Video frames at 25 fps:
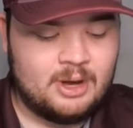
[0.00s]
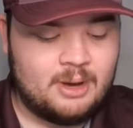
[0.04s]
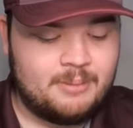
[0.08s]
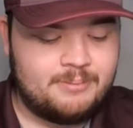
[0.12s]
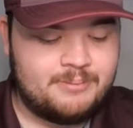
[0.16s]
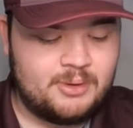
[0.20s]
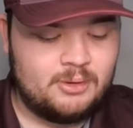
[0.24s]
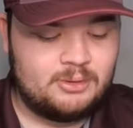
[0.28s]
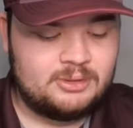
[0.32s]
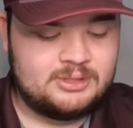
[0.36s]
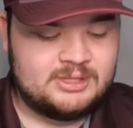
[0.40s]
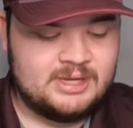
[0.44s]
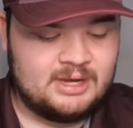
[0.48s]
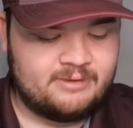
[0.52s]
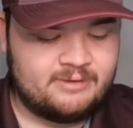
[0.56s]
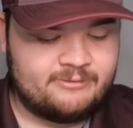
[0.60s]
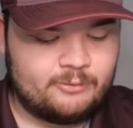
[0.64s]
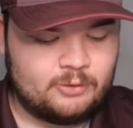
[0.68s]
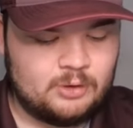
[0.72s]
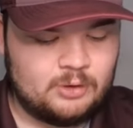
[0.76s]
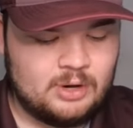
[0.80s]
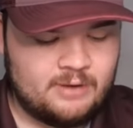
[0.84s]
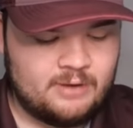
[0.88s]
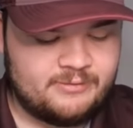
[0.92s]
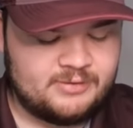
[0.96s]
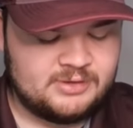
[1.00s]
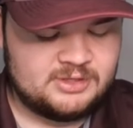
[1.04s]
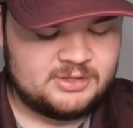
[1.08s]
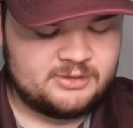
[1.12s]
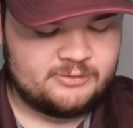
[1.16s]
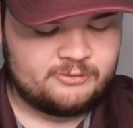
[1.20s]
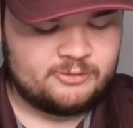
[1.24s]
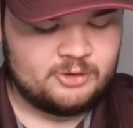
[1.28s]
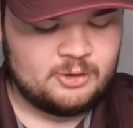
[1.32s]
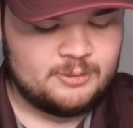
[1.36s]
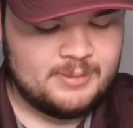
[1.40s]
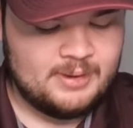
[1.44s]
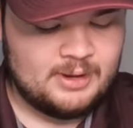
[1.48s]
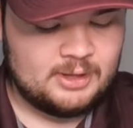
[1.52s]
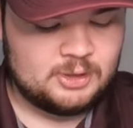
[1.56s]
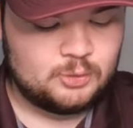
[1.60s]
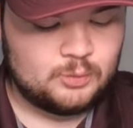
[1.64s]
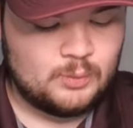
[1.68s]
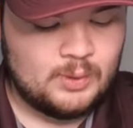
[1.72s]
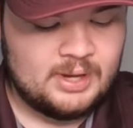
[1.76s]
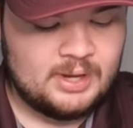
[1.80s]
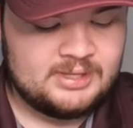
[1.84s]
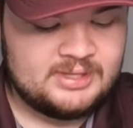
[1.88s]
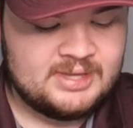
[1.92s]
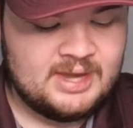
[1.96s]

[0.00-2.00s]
Boots had four offensive rebounds. Wade